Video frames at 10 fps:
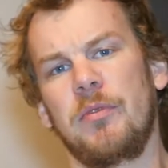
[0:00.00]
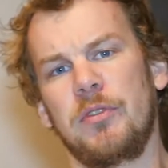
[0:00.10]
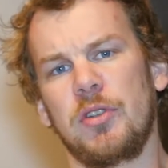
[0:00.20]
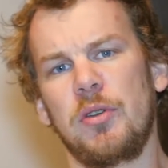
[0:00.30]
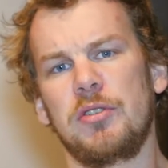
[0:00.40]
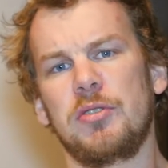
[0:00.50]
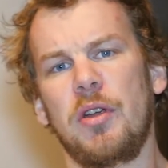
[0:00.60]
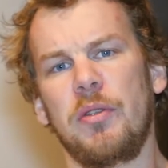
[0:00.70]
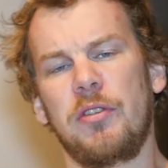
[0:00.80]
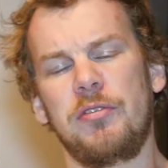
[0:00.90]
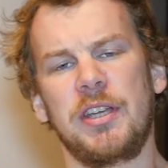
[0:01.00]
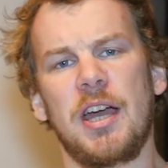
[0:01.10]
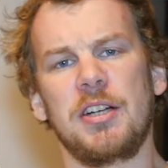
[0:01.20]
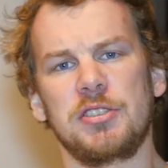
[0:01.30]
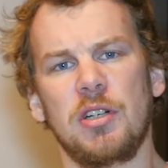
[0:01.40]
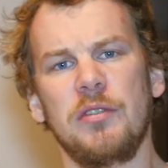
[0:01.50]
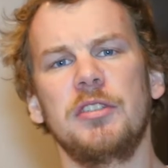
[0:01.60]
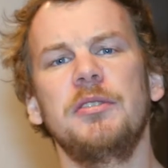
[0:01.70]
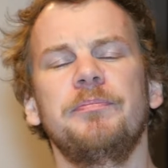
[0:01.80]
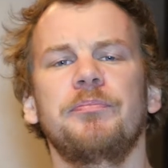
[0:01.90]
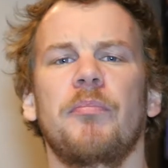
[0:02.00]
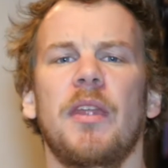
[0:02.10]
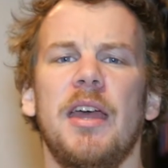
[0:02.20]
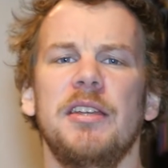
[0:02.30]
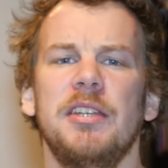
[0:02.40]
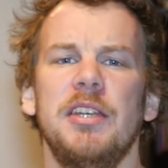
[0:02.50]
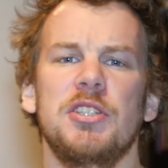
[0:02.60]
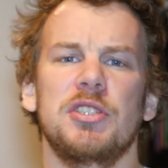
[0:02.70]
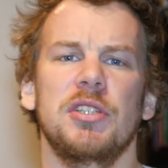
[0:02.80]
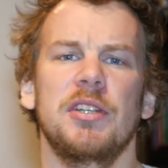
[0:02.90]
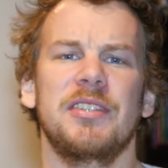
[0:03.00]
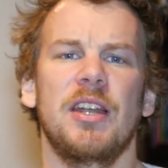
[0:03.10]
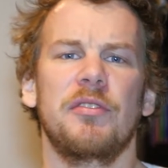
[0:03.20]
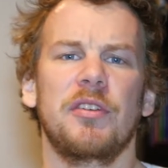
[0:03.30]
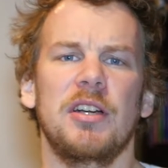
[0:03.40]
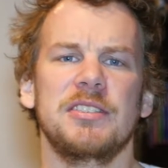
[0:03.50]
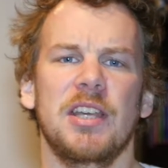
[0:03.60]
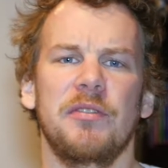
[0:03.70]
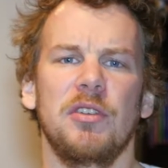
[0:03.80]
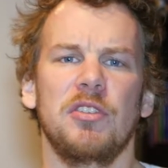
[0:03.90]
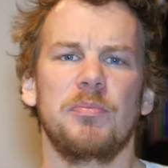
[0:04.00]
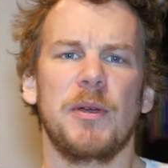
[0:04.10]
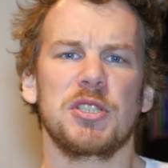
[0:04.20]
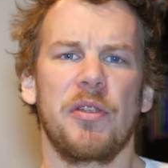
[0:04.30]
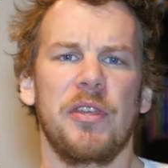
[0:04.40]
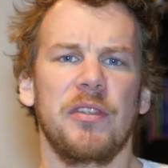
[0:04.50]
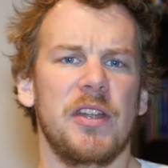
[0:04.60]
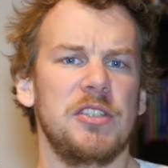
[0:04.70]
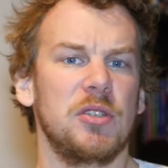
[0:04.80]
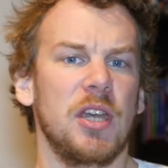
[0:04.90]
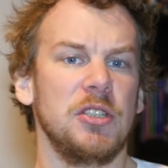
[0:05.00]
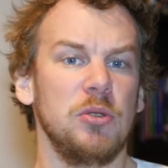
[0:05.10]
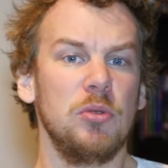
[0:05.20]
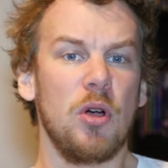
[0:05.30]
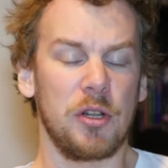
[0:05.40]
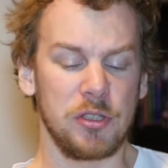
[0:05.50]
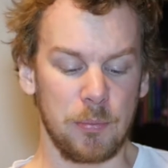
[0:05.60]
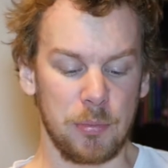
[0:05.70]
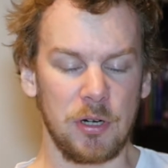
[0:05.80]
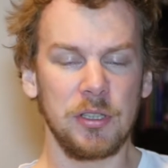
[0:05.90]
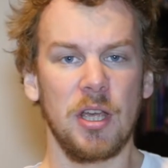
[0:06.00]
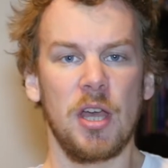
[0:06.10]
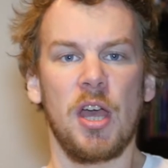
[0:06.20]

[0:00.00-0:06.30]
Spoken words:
So you turn 3 cards over, and each set of cards give you a special thing that you can do on your board,